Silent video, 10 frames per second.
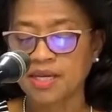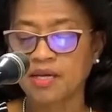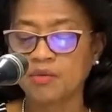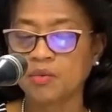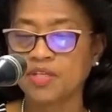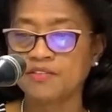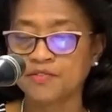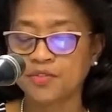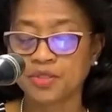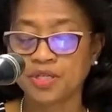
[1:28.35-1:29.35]
And
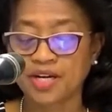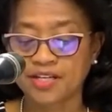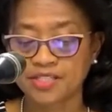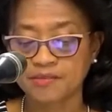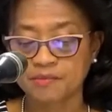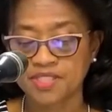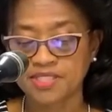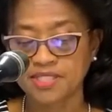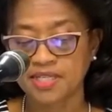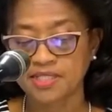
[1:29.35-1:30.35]
if your
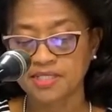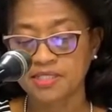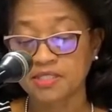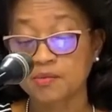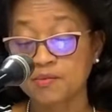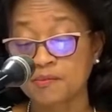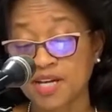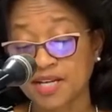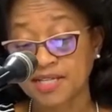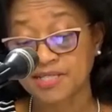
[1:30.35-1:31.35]
RT-PCR test comes
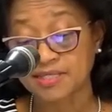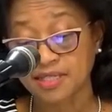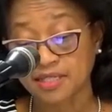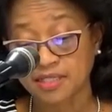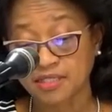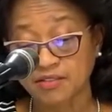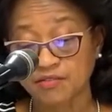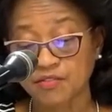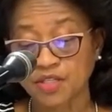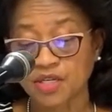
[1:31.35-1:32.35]
back as
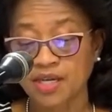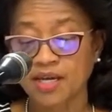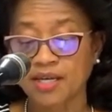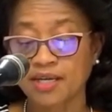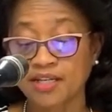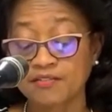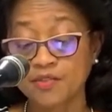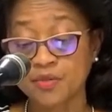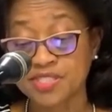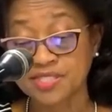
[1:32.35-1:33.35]
negative, and
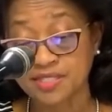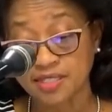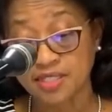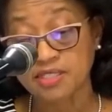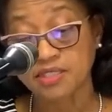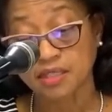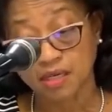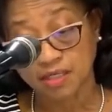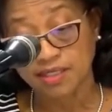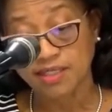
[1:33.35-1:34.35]
if your stay is
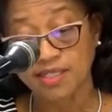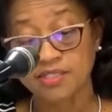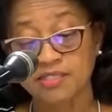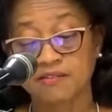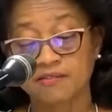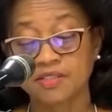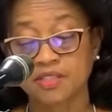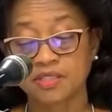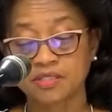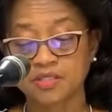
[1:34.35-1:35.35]
longer than 7
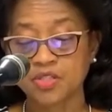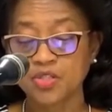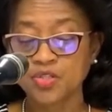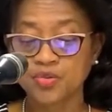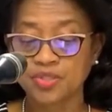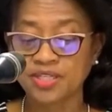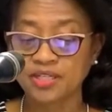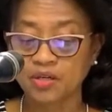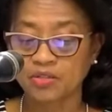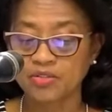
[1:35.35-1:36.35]
days, you
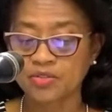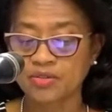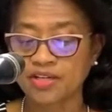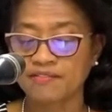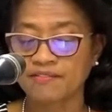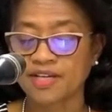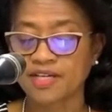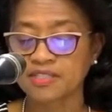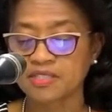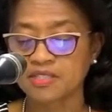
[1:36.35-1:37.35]
can also have
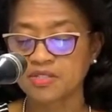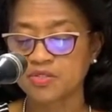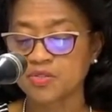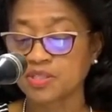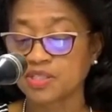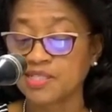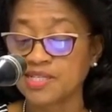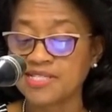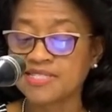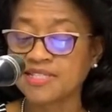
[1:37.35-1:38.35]
access to a
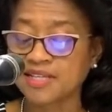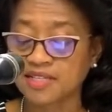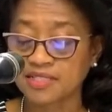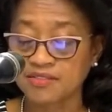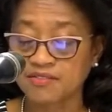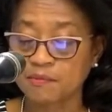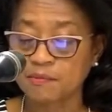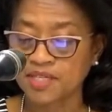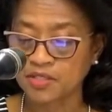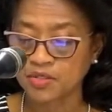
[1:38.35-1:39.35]
selective
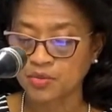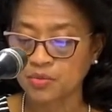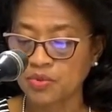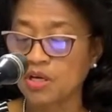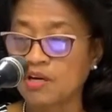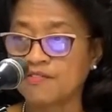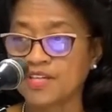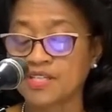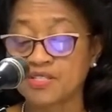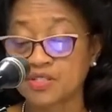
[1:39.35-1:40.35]
menu of
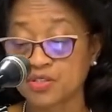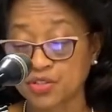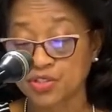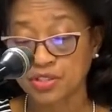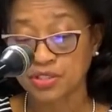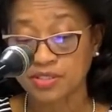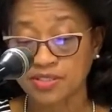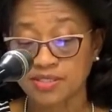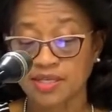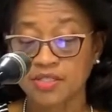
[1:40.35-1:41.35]

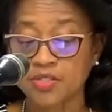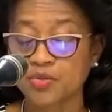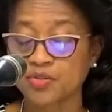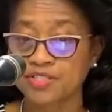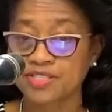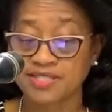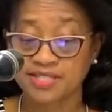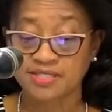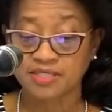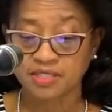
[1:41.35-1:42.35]
excursions and tourist
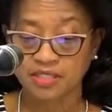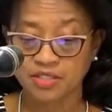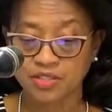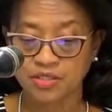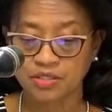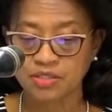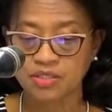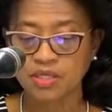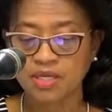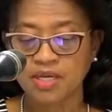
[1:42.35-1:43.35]

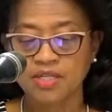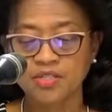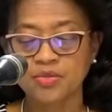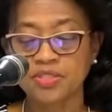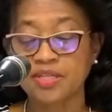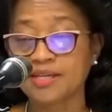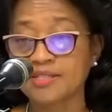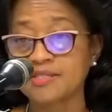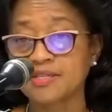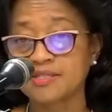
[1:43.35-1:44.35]
destinations. And you can
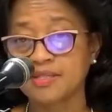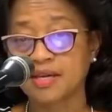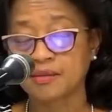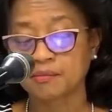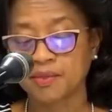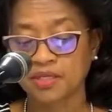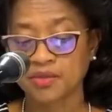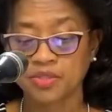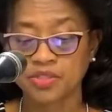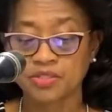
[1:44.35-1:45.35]
access that by
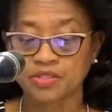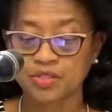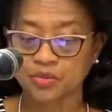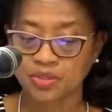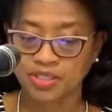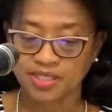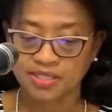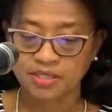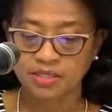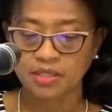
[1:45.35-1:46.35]
going to the tour
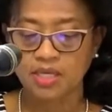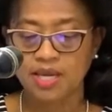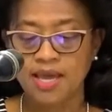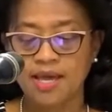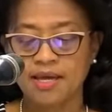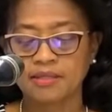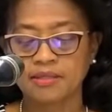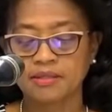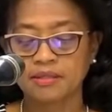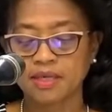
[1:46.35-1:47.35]
desk
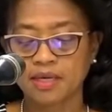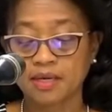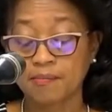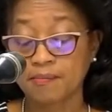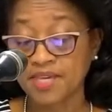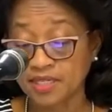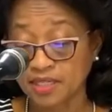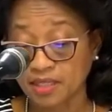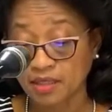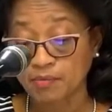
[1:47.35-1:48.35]
and
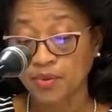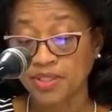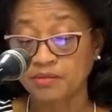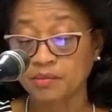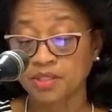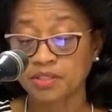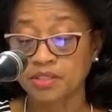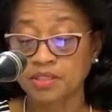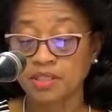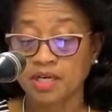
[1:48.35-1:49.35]
making an
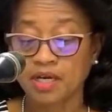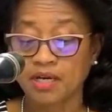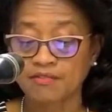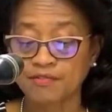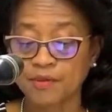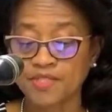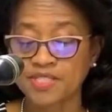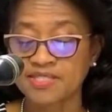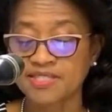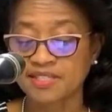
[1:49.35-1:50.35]
appointment from
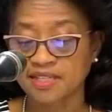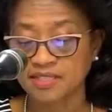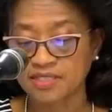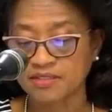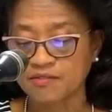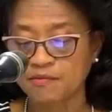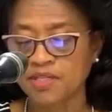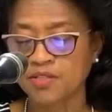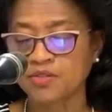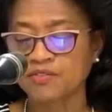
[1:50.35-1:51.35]
this selective
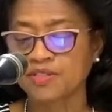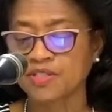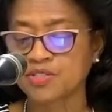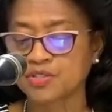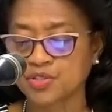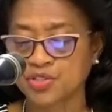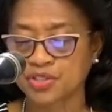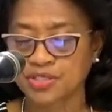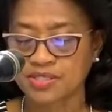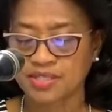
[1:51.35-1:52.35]
menu of
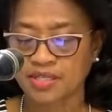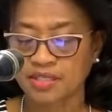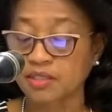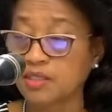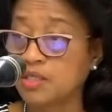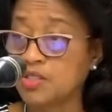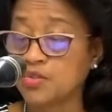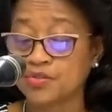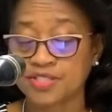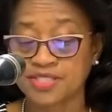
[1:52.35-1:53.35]
excursions and
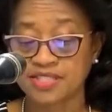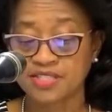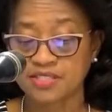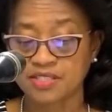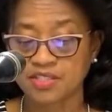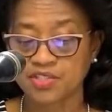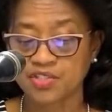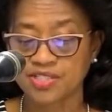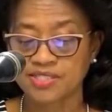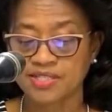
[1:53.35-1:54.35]
tourist
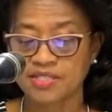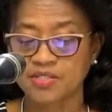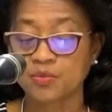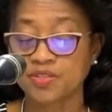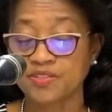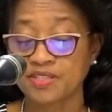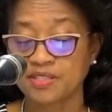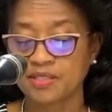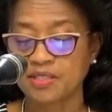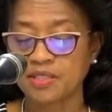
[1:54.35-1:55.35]
destination sites
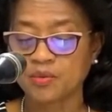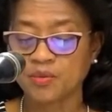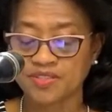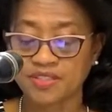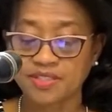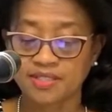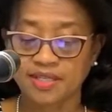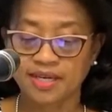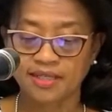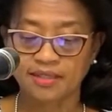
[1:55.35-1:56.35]
within
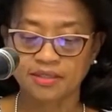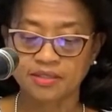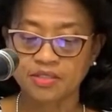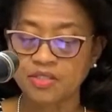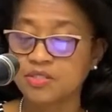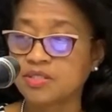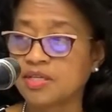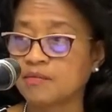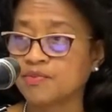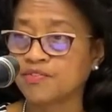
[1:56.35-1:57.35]
the island. So
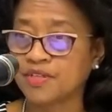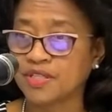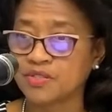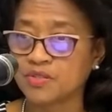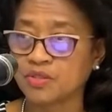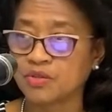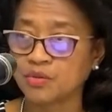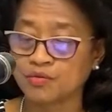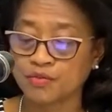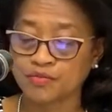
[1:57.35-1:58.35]
that provides you an
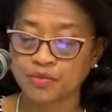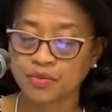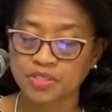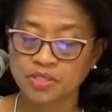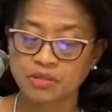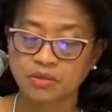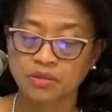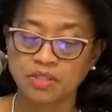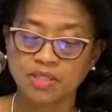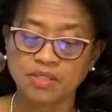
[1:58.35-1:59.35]
overview as
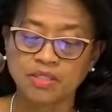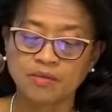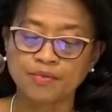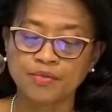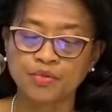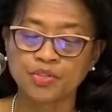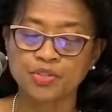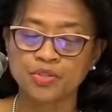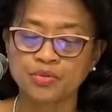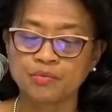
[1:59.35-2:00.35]
to the
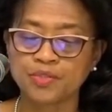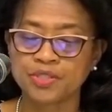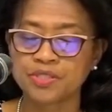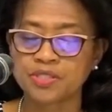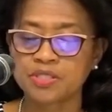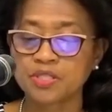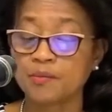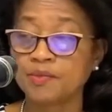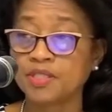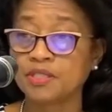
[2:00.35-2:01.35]
approach to persons
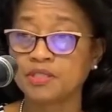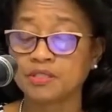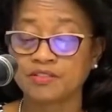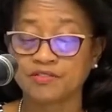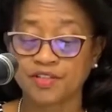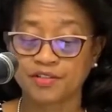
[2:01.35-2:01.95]
coming into the